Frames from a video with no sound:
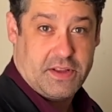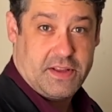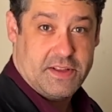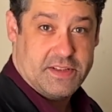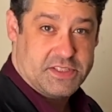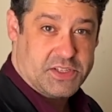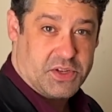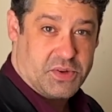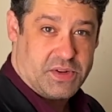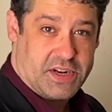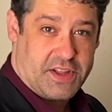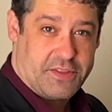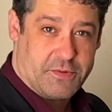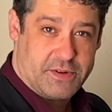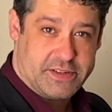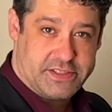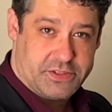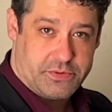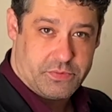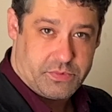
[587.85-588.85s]
So in other
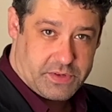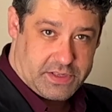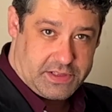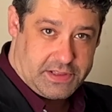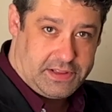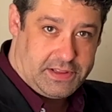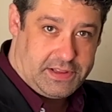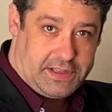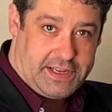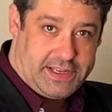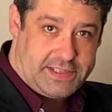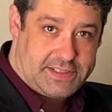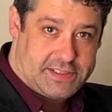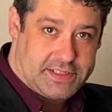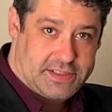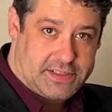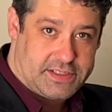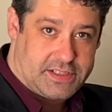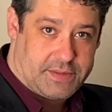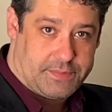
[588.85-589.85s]
words, you release
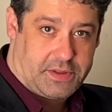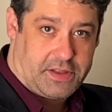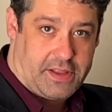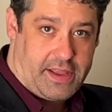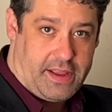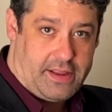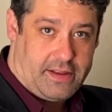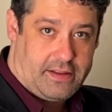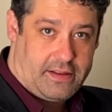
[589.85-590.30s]
to play.